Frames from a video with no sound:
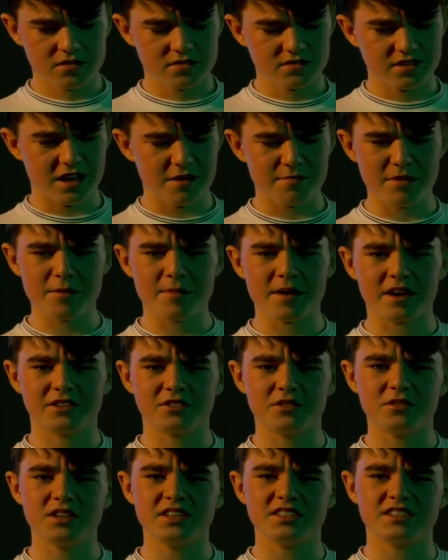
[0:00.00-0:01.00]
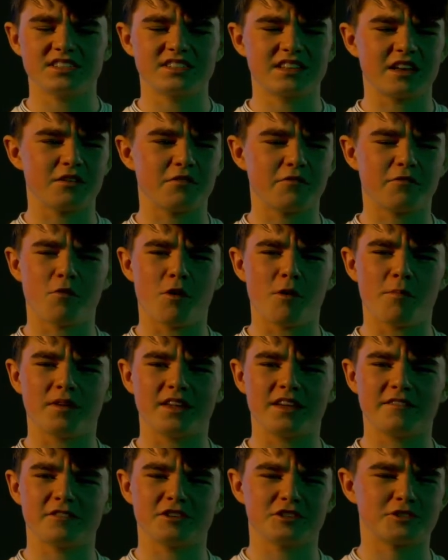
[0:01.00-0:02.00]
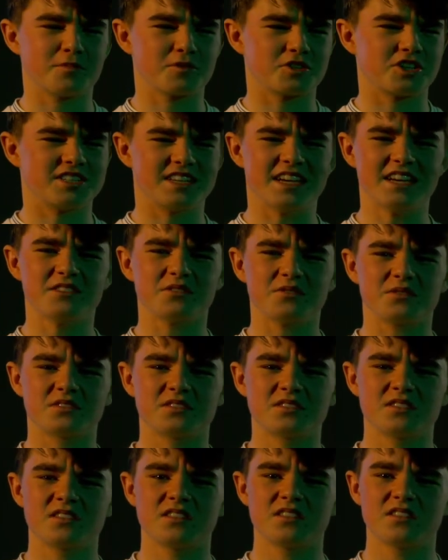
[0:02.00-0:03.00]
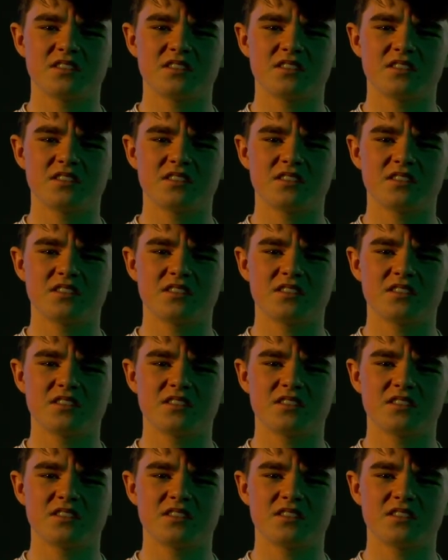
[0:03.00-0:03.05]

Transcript: Yeah, maybe I do need to stand up for what I believe in as much as he does.